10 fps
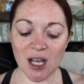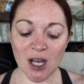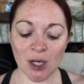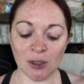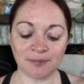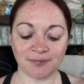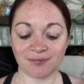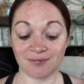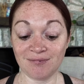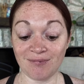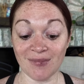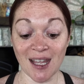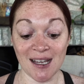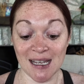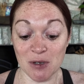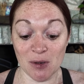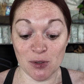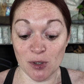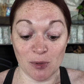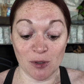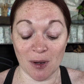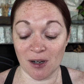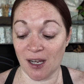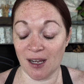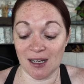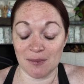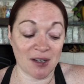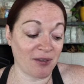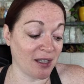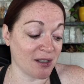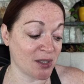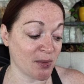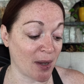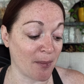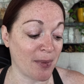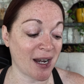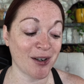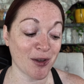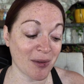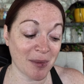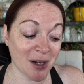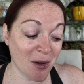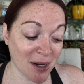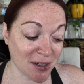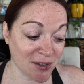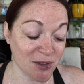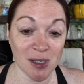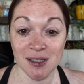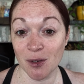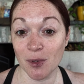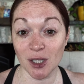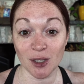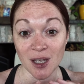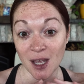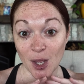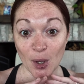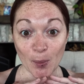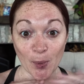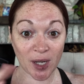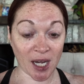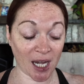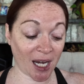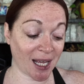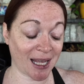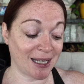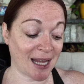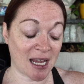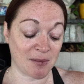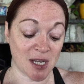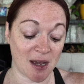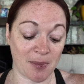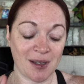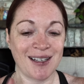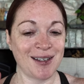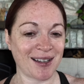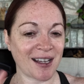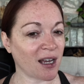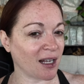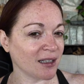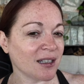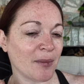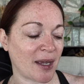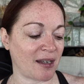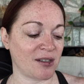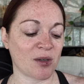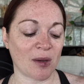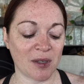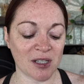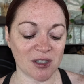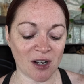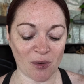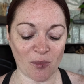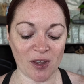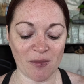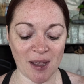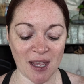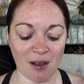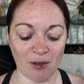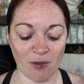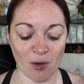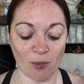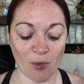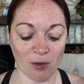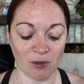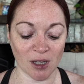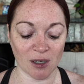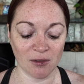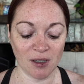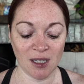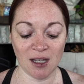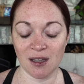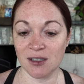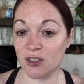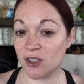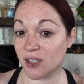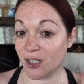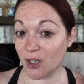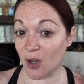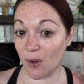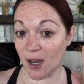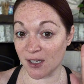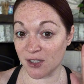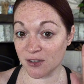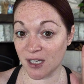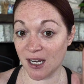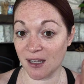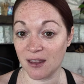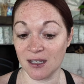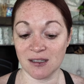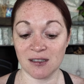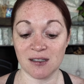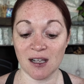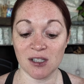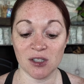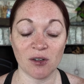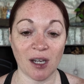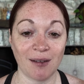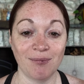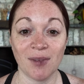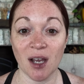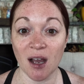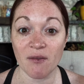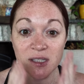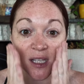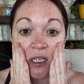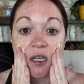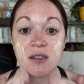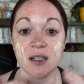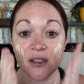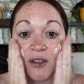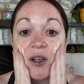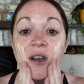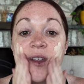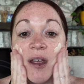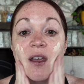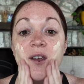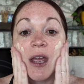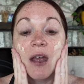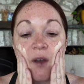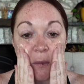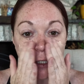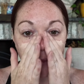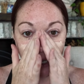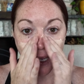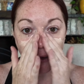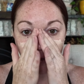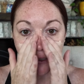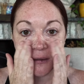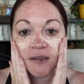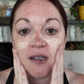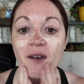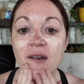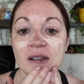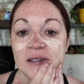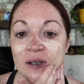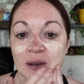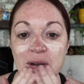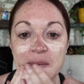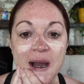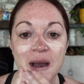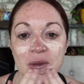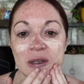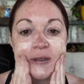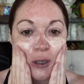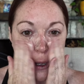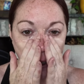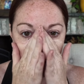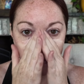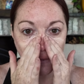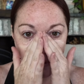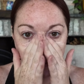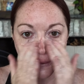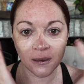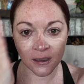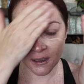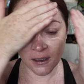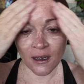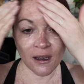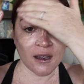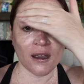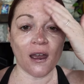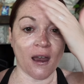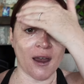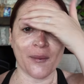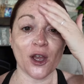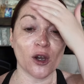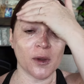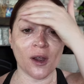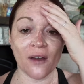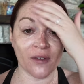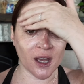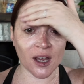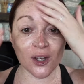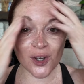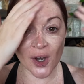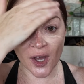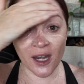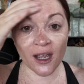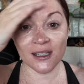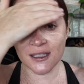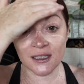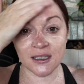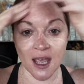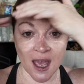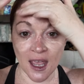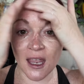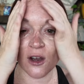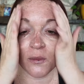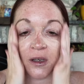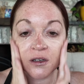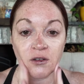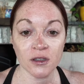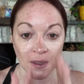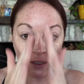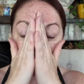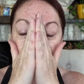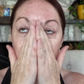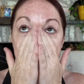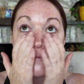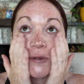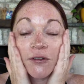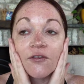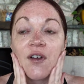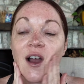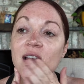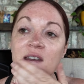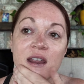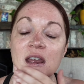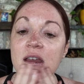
to go. I am going to a pool party and I'm definitely gonna swim, but I don't know if I'm gonna go under, so I still wanna look pretty glammed up, like a little bit. So I'm gonna start with my e.l.f. Whoa Glow. This is just gonna go underneath. This is a sunscreen. Obviously I need a sunscreen if I'm gonna be out in the sun. So I'm gonna pop this all over. Um, I hope you're having a good day. I hope you're gonna do something super fun